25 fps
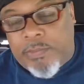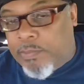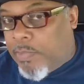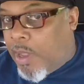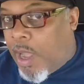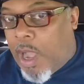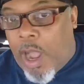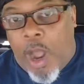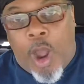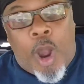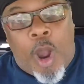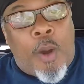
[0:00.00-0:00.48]

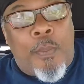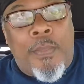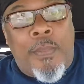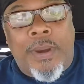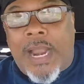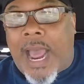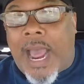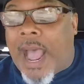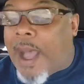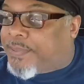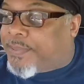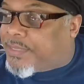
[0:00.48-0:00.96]
all but
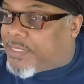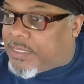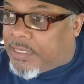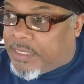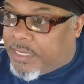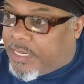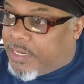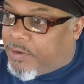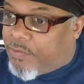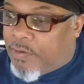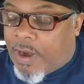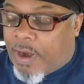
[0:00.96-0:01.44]

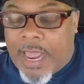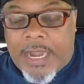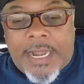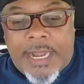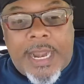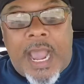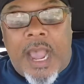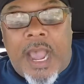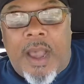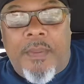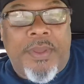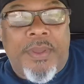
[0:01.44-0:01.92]
obsolete right
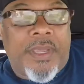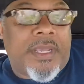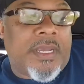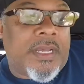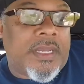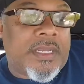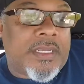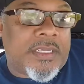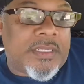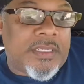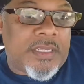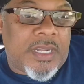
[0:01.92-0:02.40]
now
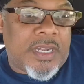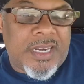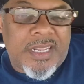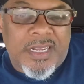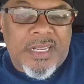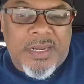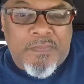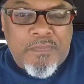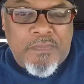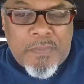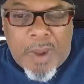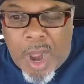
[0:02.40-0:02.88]
because none of
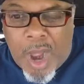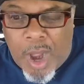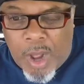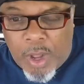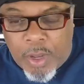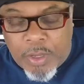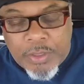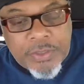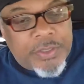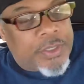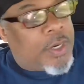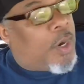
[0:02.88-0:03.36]
the
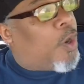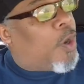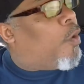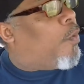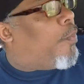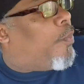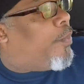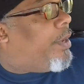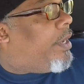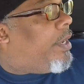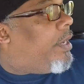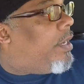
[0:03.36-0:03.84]
malls are
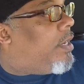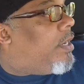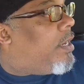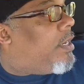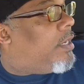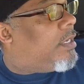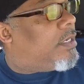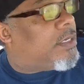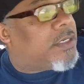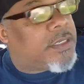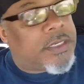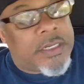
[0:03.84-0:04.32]
open, none
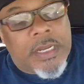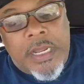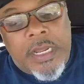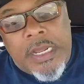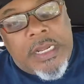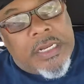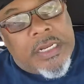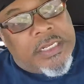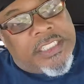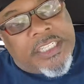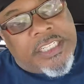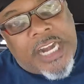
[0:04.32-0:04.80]
of the
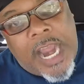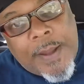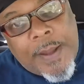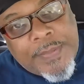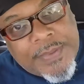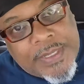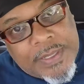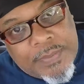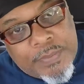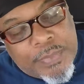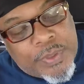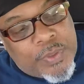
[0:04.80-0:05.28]
shops
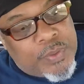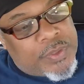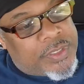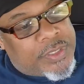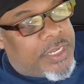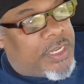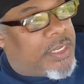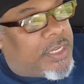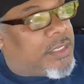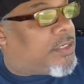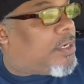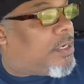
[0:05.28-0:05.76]
and
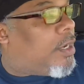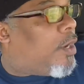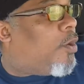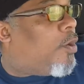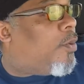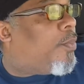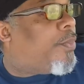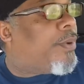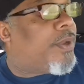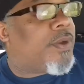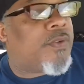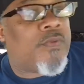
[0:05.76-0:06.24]
boutiques are open.